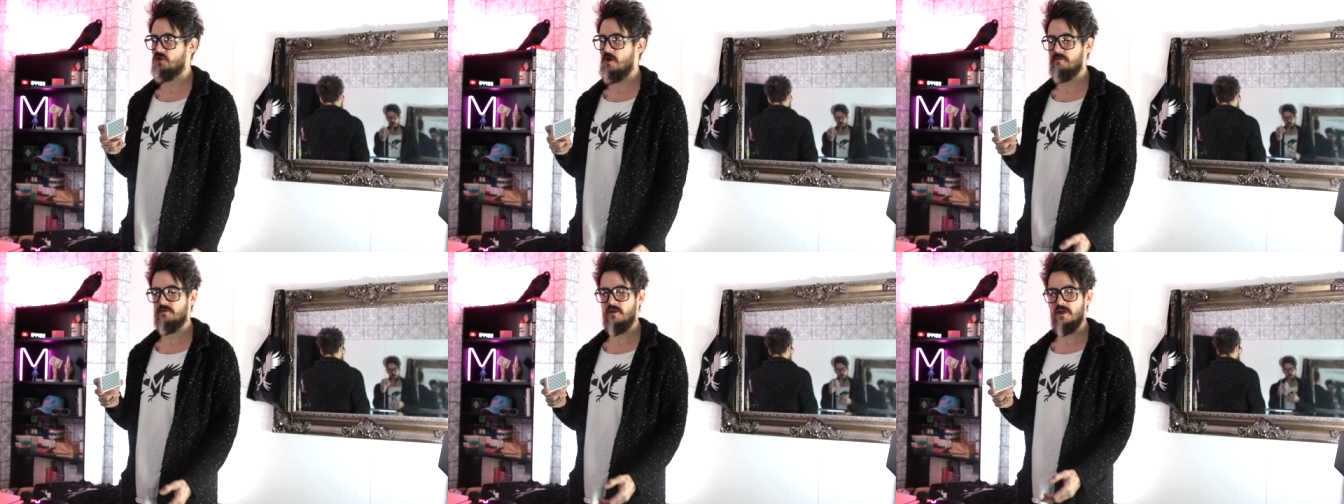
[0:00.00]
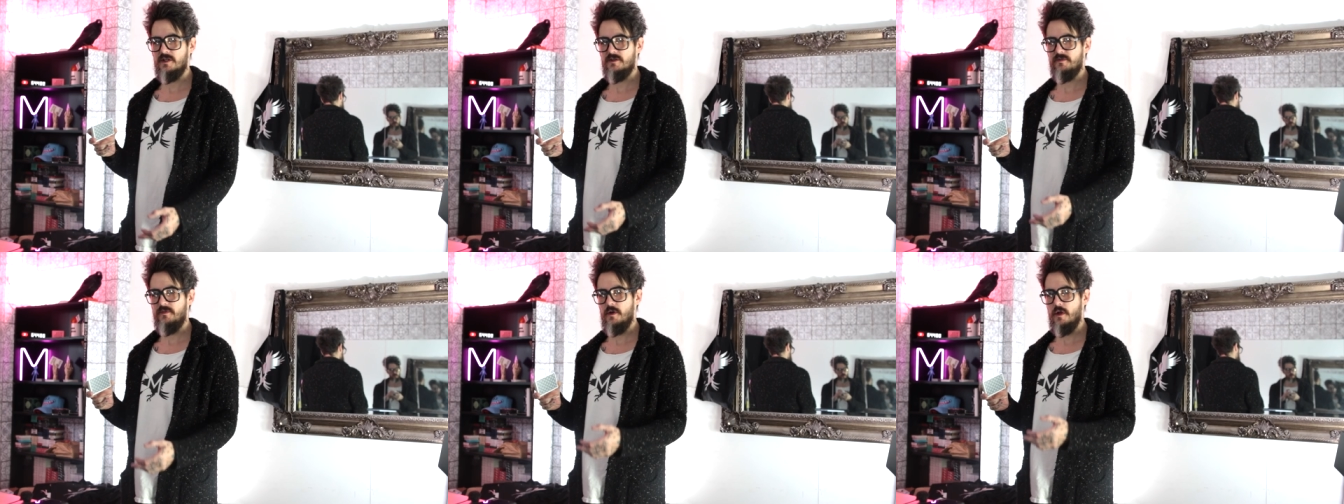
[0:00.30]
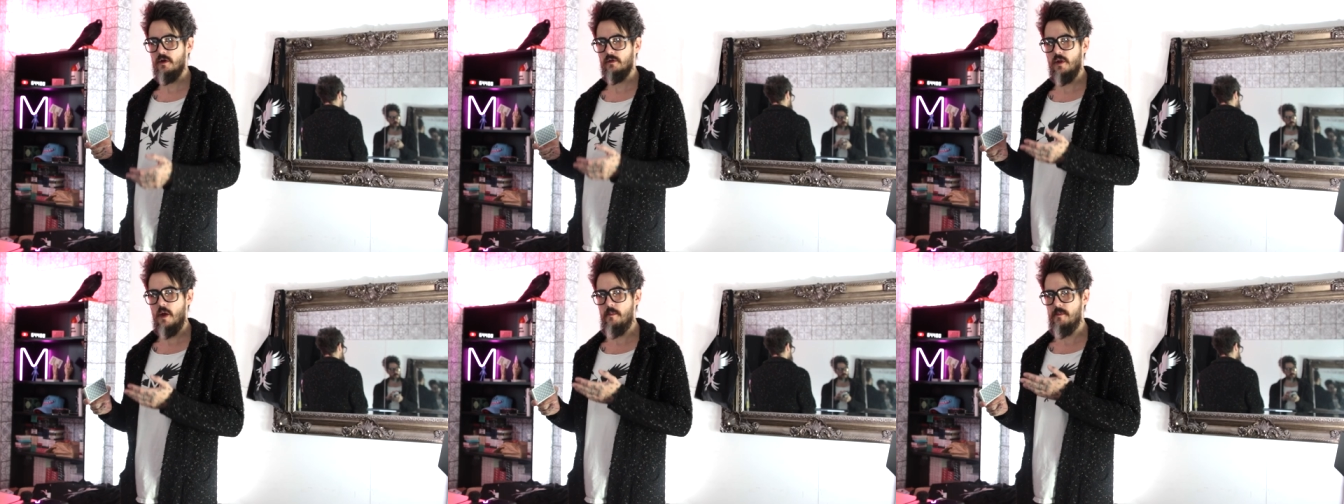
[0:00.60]
after this
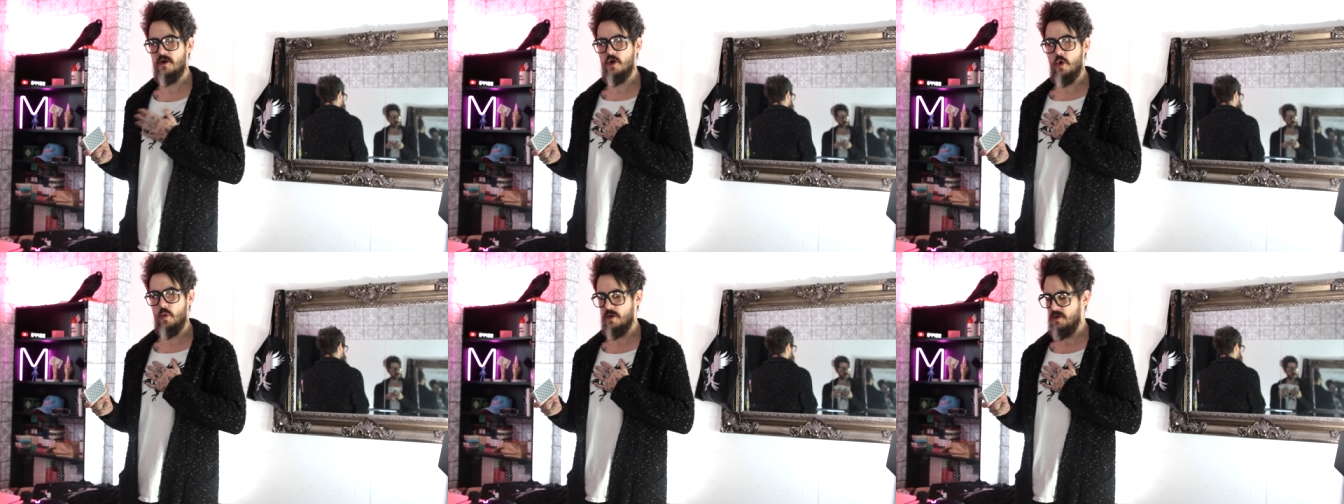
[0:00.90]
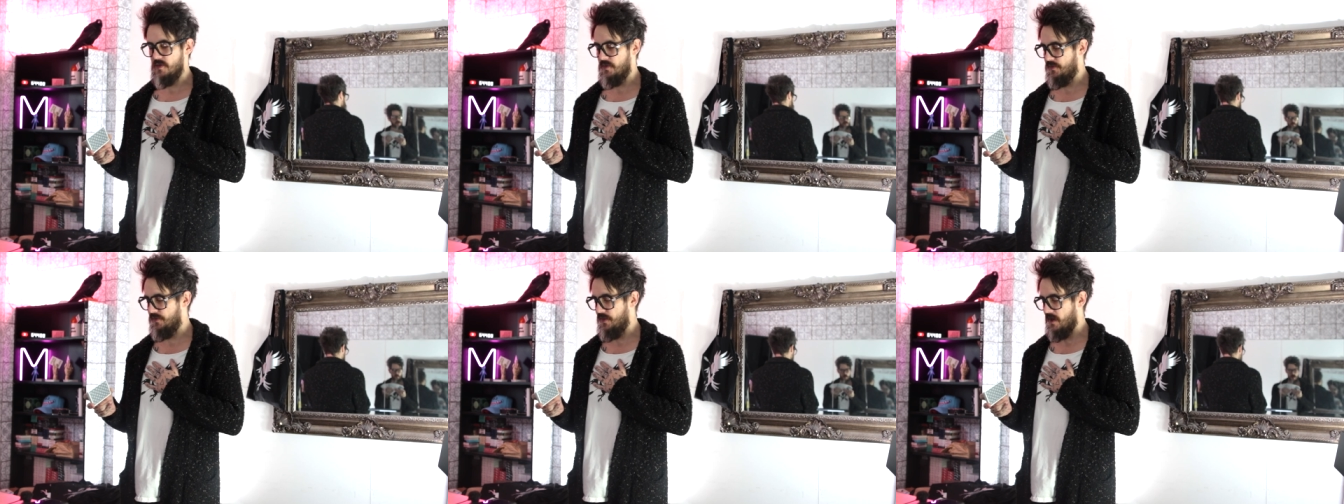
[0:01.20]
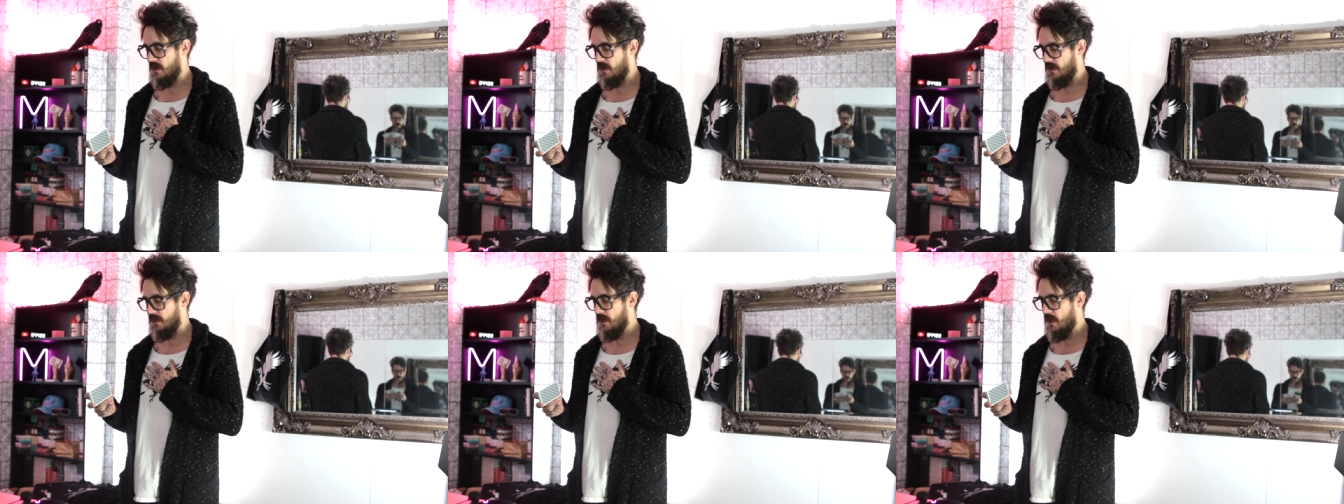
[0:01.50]
video. Let me know what you
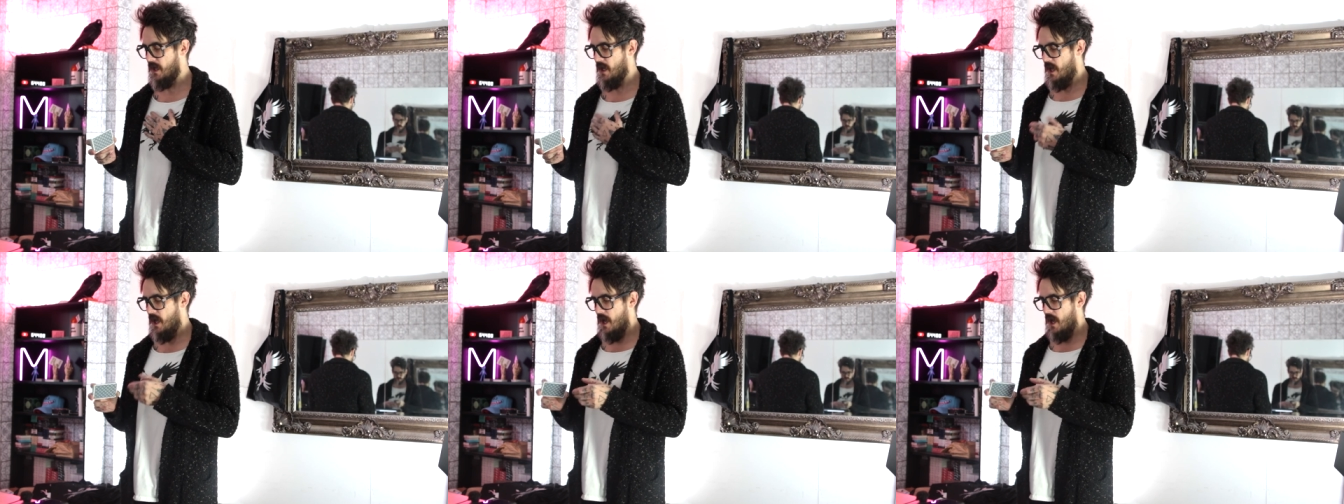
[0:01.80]
think.